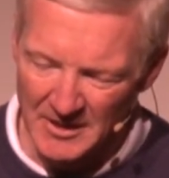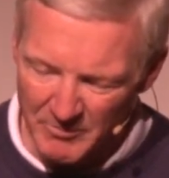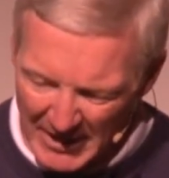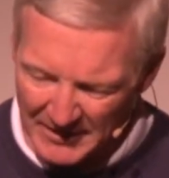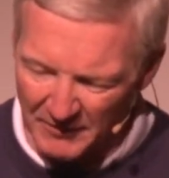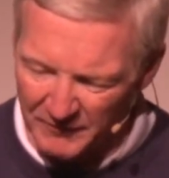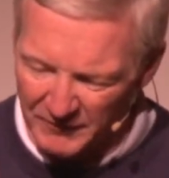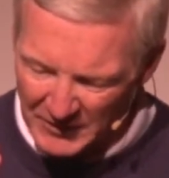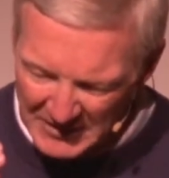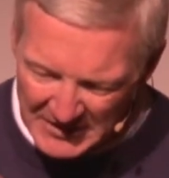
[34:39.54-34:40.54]
May the
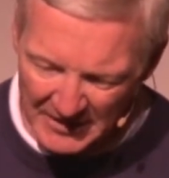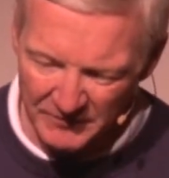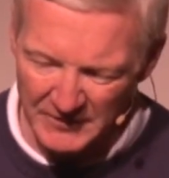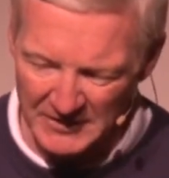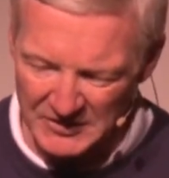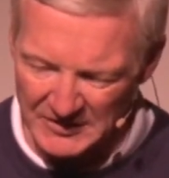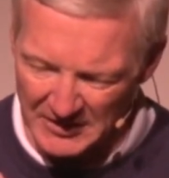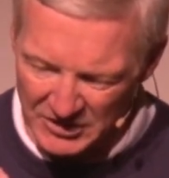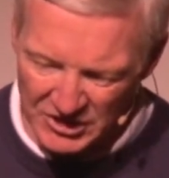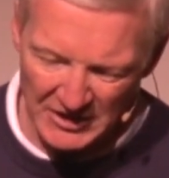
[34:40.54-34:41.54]
forgiveness
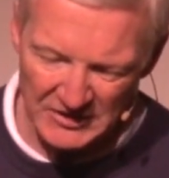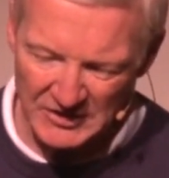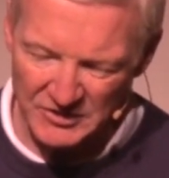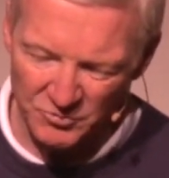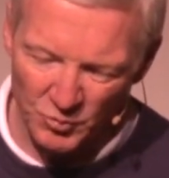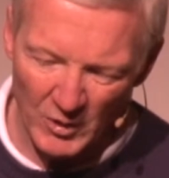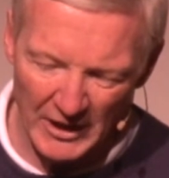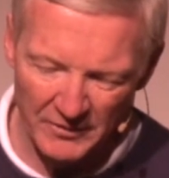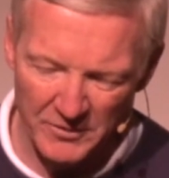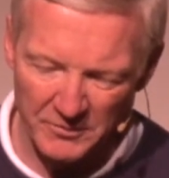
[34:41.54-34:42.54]
that Jesus
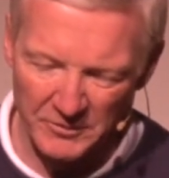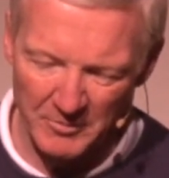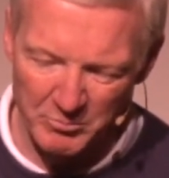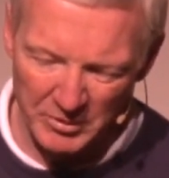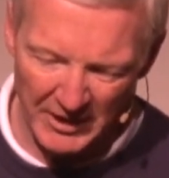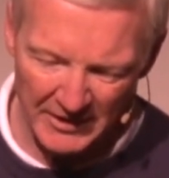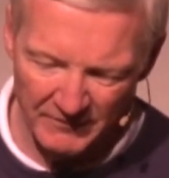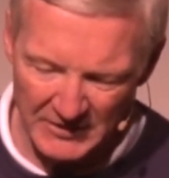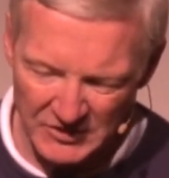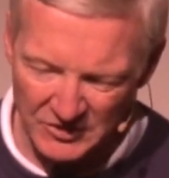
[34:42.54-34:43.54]
won through the blood of
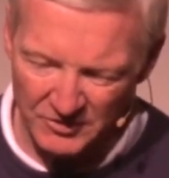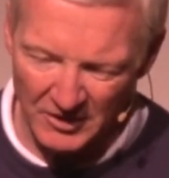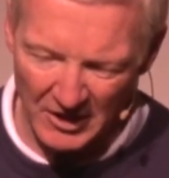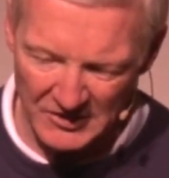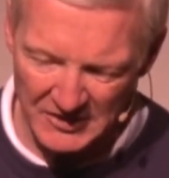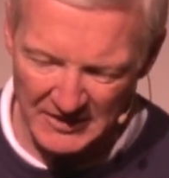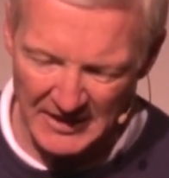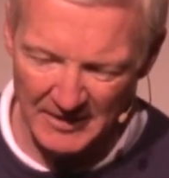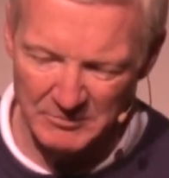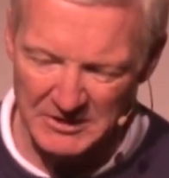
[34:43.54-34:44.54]
his cross and
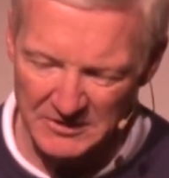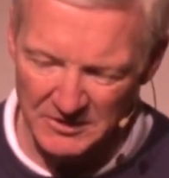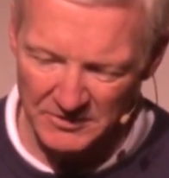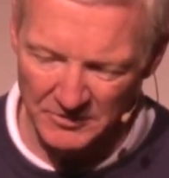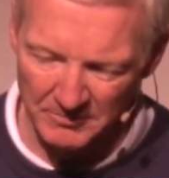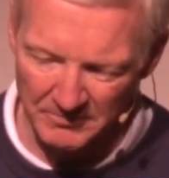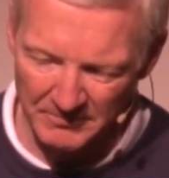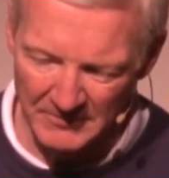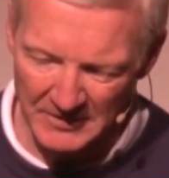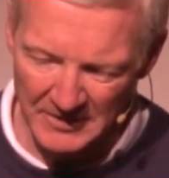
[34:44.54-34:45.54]
the empty tomb
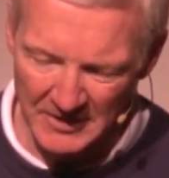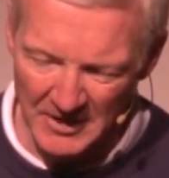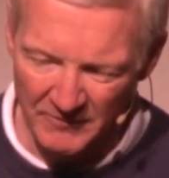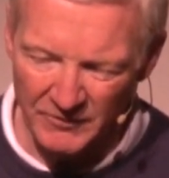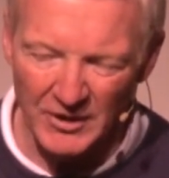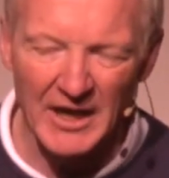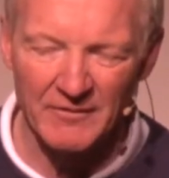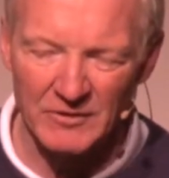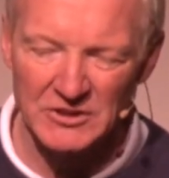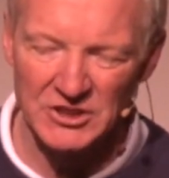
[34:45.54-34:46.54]

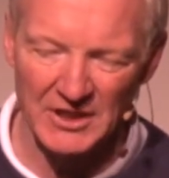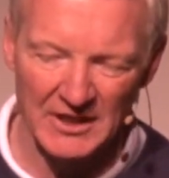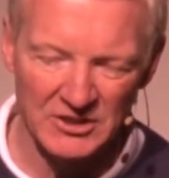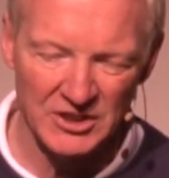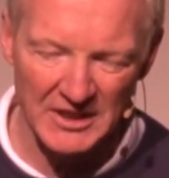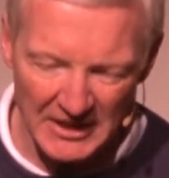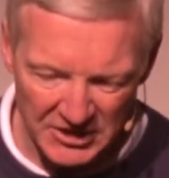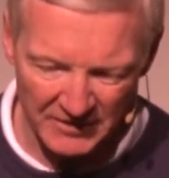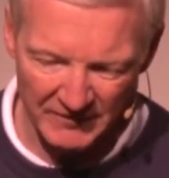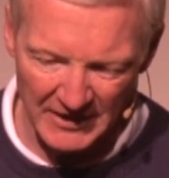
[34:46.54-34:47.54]
forever change
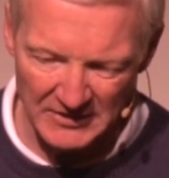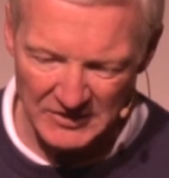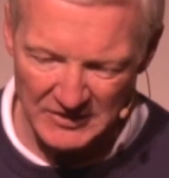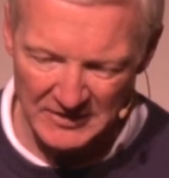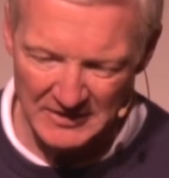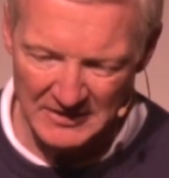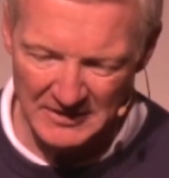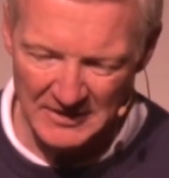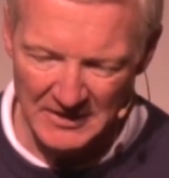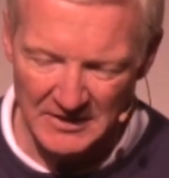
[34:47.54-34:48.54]
each of us
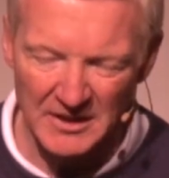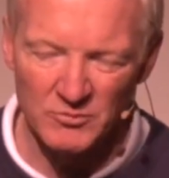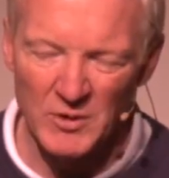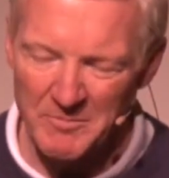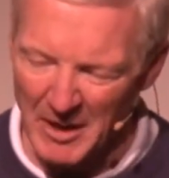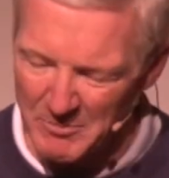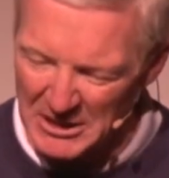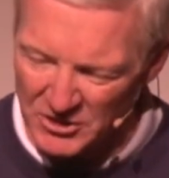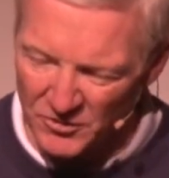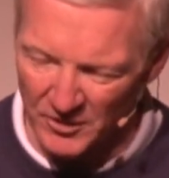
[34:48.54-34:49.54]
that we may be
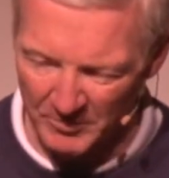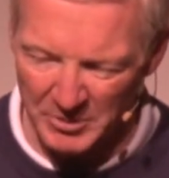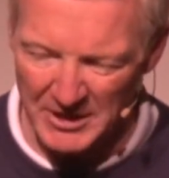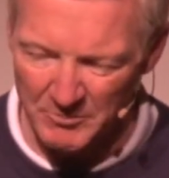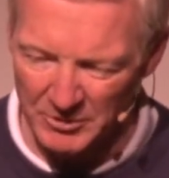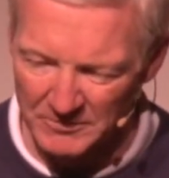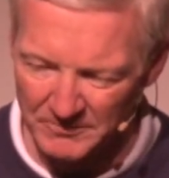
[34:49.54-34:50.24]
your people,